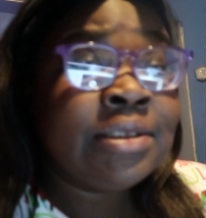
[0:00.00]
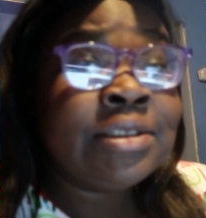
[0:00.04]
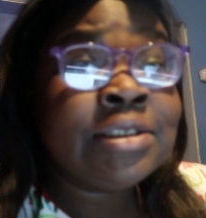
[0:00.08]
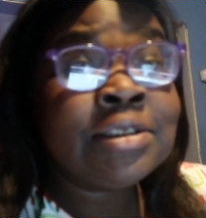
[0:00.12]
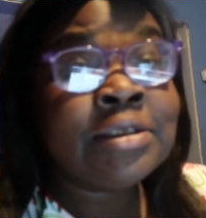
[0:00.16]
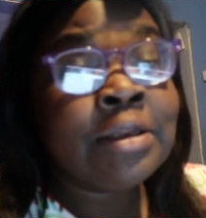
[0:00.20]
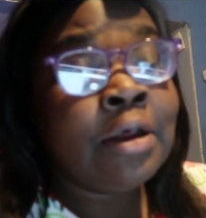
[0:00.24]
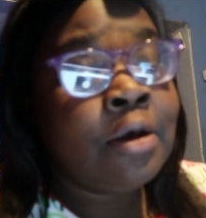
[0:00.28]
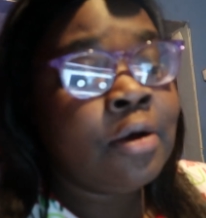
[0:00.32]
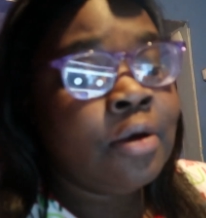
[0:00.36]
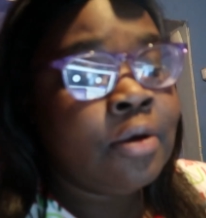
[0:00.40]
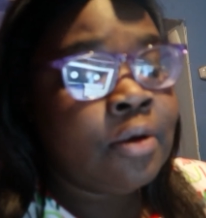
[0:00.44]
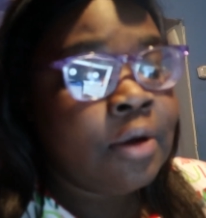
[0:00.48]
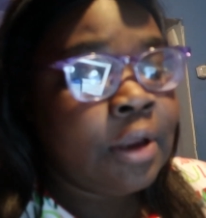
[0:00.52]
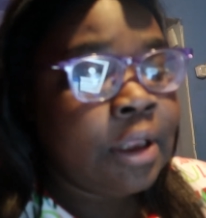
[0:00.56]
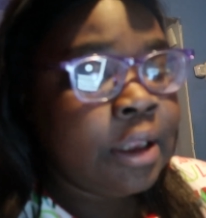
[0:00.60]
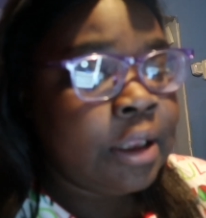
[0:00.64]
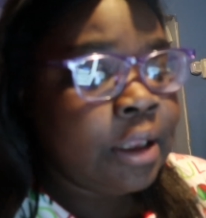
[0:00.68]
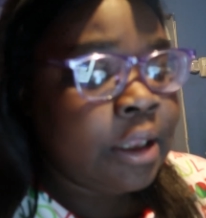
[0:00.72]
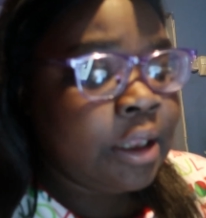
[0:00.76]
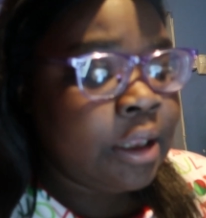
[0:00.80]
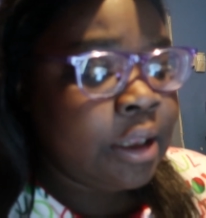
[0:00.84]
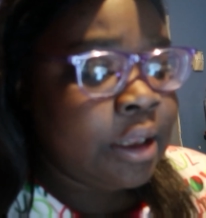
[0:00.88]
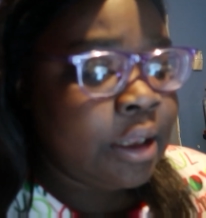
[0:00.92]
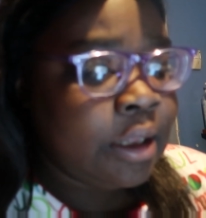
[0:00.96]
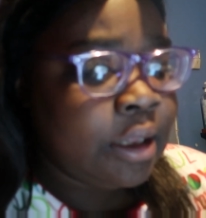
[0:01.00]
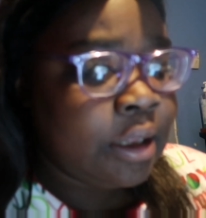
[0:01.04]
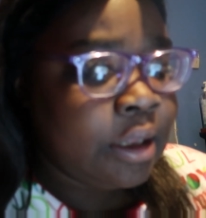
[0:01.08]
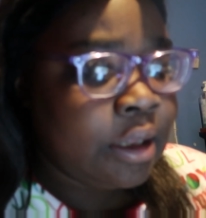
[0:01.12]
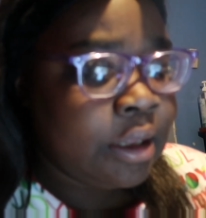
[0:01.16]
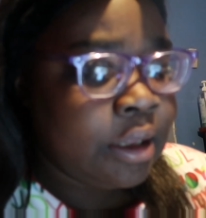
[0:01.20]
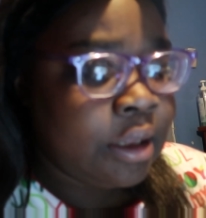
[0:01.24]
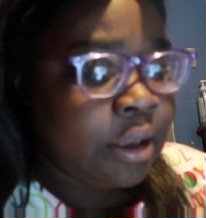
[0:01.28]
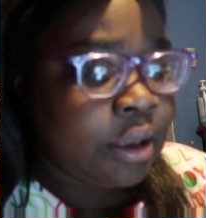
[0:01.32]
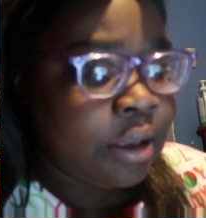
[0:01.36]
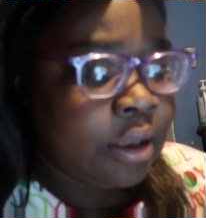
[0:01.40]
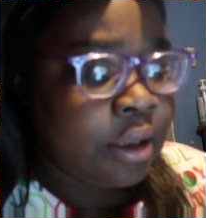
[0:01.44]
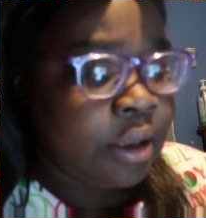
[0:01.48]
was tough.
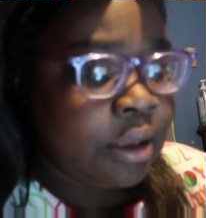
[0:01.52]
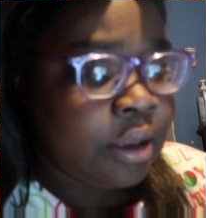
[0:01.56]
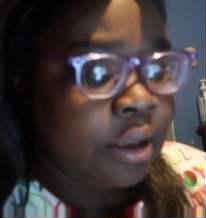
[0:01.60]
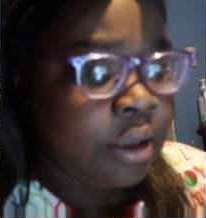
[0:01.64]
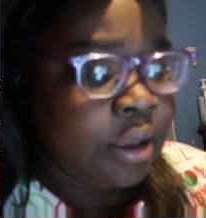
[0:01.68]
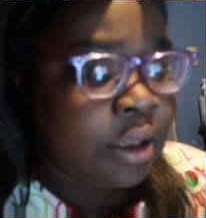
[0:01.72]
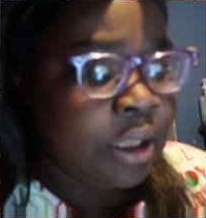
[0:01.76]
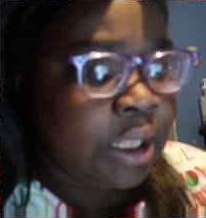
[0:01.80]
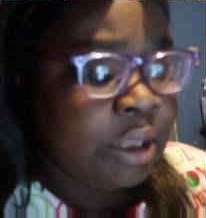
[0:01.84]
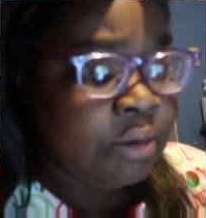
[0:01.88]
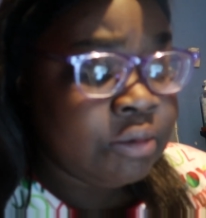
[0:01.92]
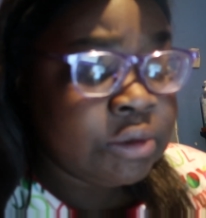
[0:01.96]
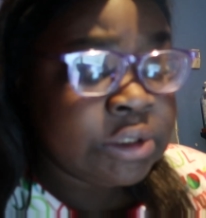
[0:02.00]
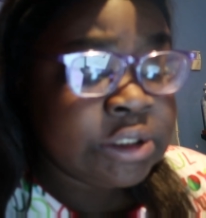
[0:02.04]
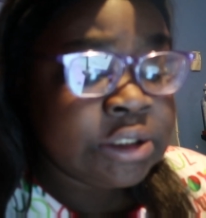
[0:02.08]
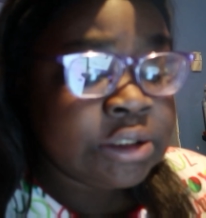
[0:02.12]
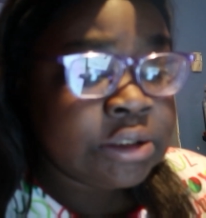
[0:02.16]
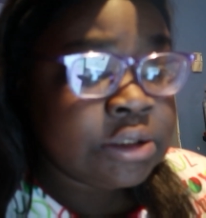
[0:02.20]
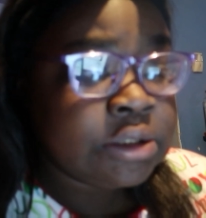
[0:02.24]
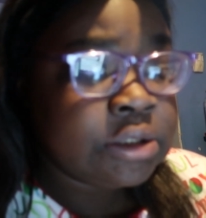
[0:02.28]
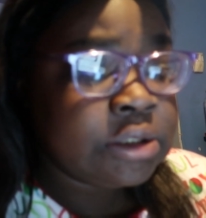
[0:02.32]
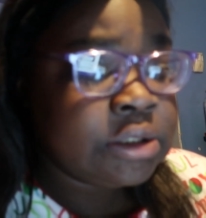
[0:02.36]
It was